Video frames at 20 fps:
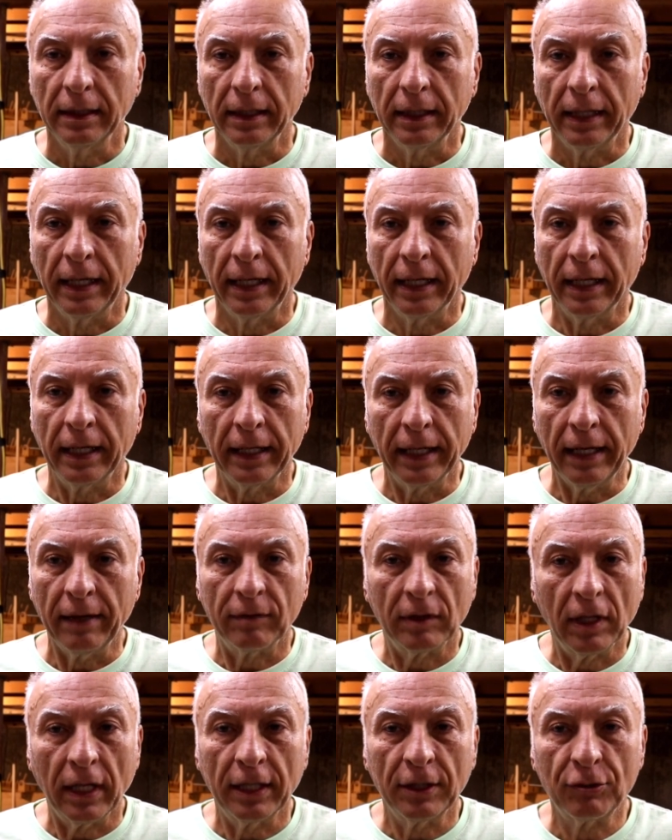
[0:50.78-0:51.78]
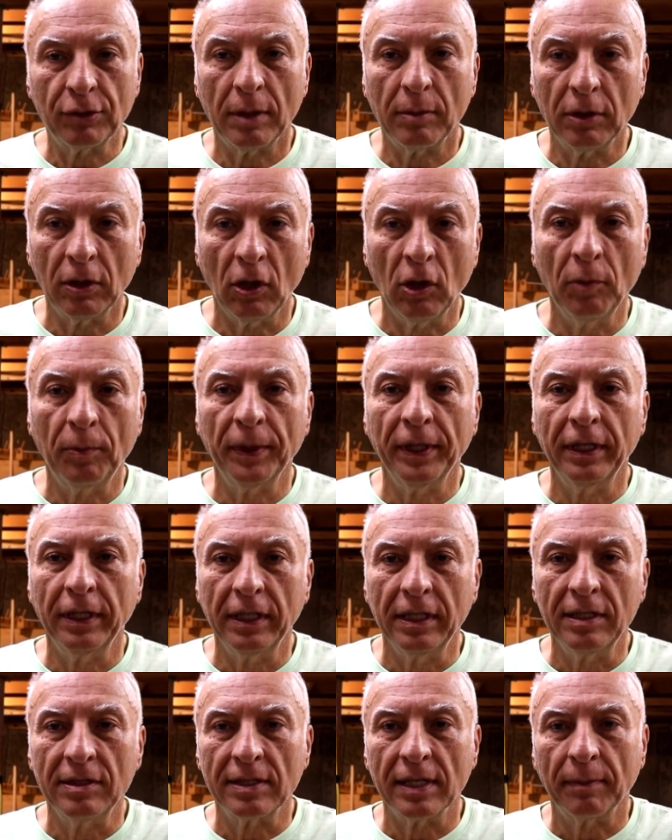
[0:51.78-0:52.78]
I have a lot of trouble opening
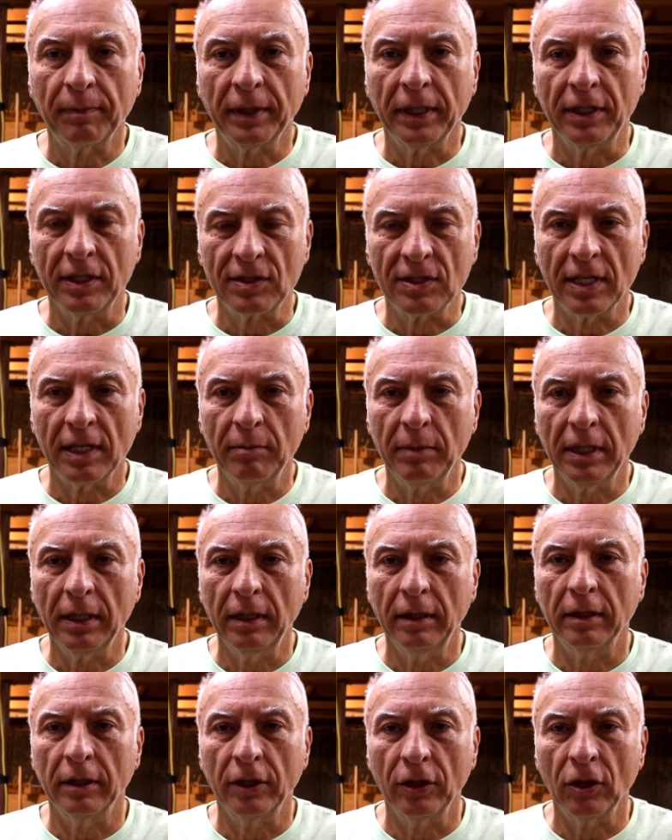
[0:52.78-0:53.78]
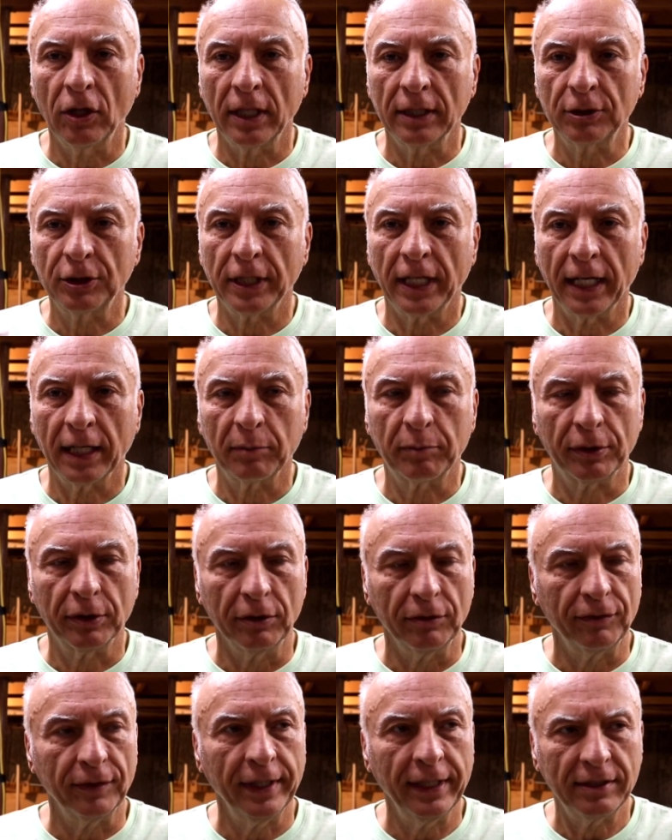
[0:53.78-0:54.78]
these up. Can you send me the non-child
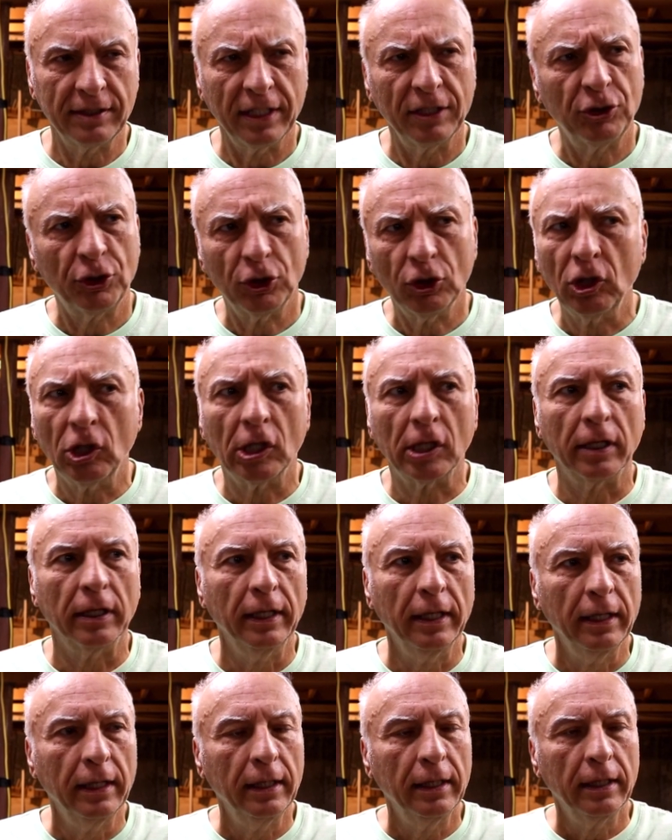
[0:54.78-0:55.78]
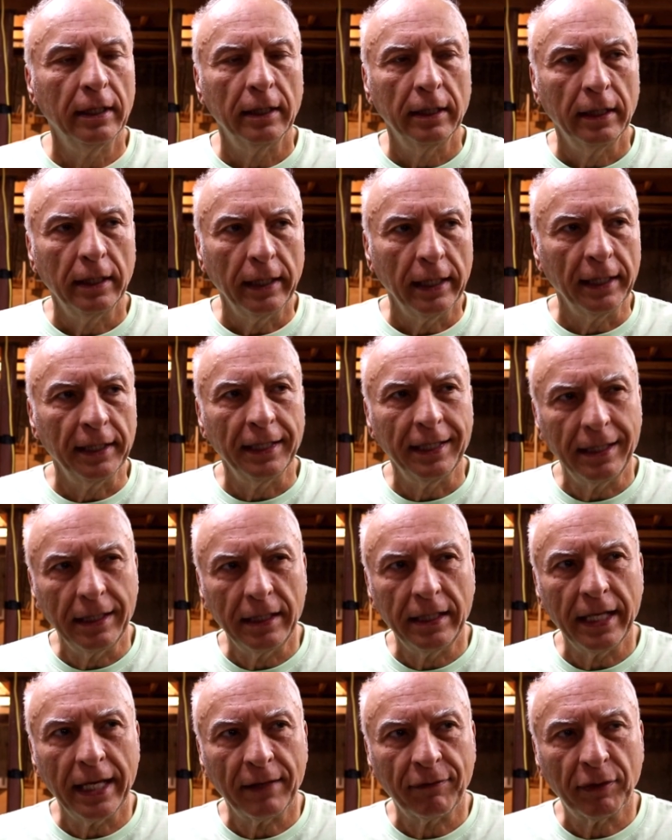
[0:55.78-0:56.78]
proof? And they said, sure. And they
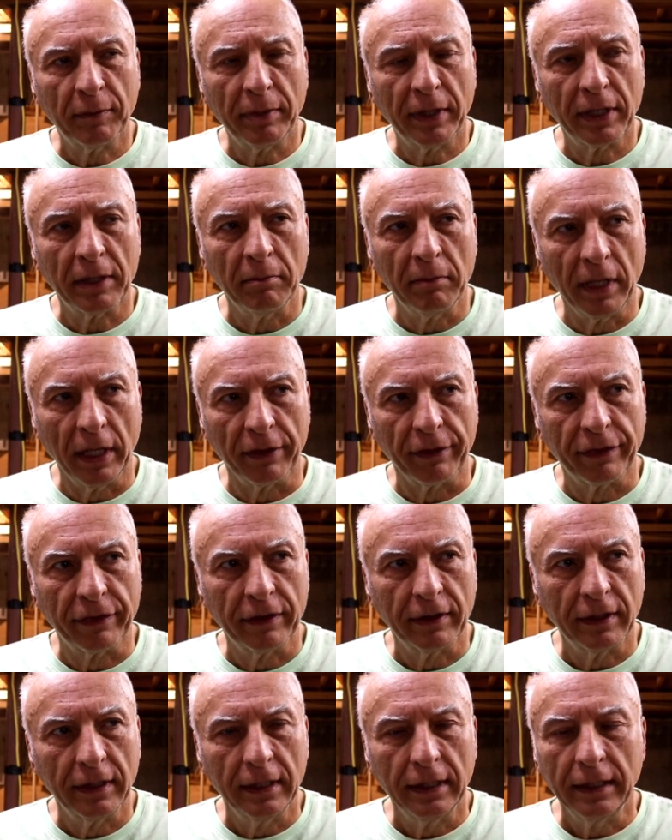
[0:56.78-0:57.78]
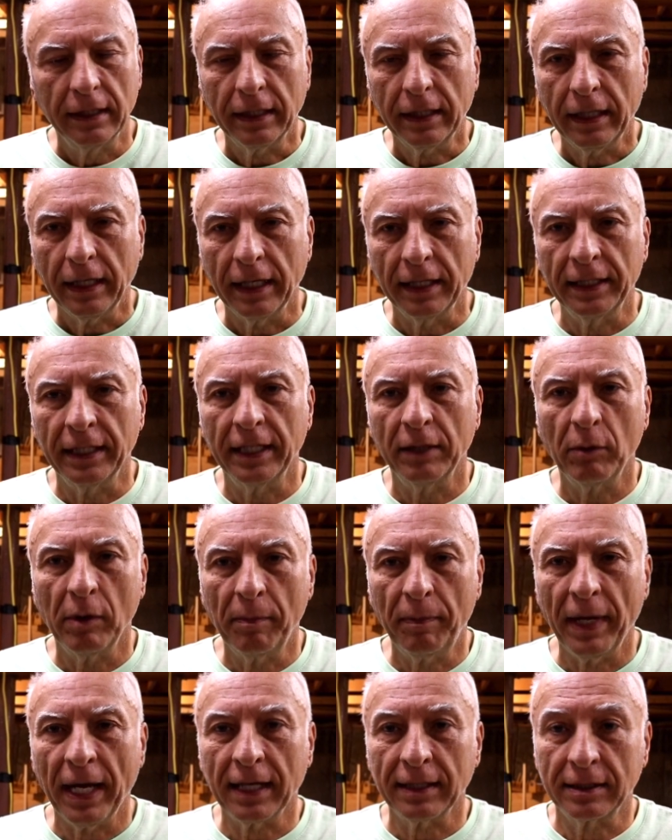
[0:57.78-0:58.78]
did that for about a month. And then they
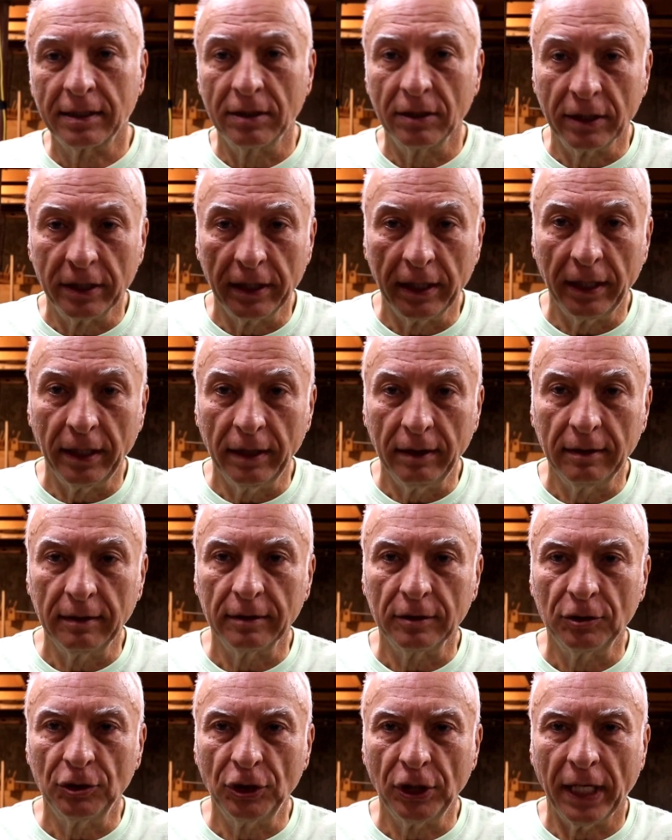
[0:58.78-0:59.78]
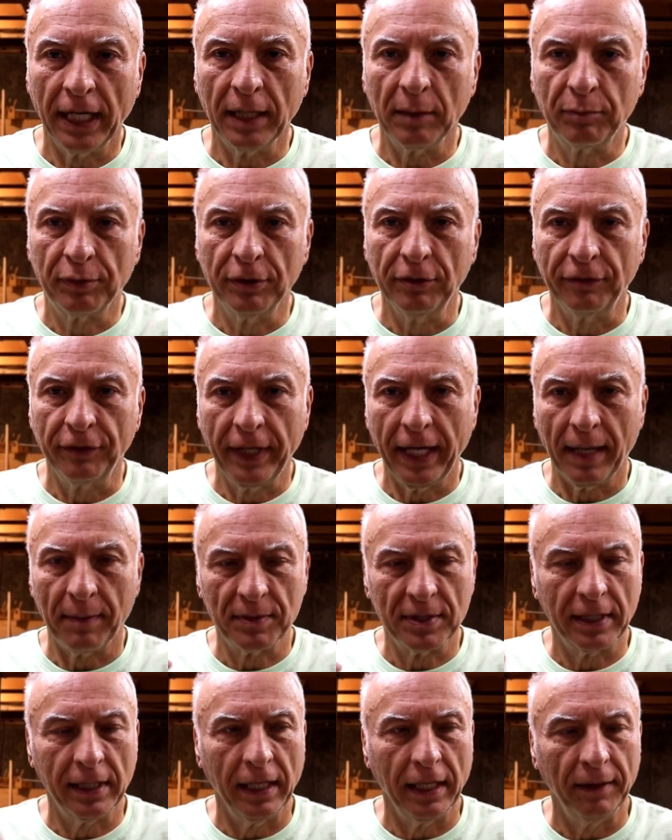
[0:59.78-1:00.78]
went back to the child-proof
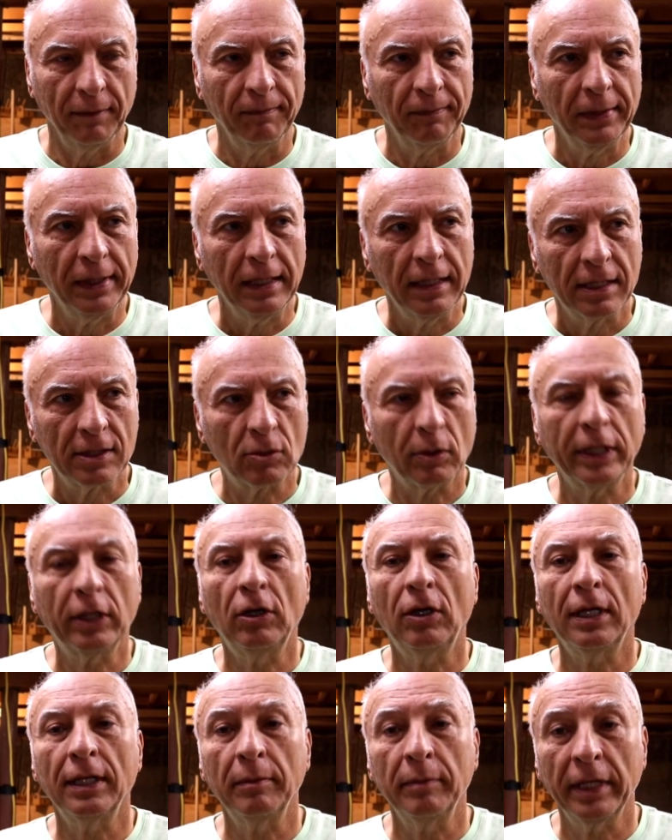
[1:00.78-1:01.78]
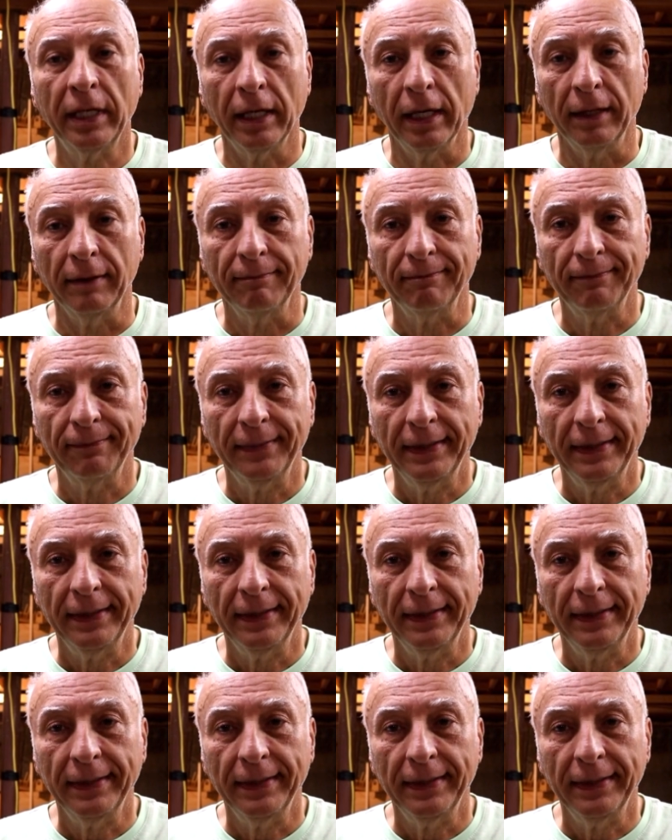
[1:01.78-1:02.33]
caps again. So I called them again.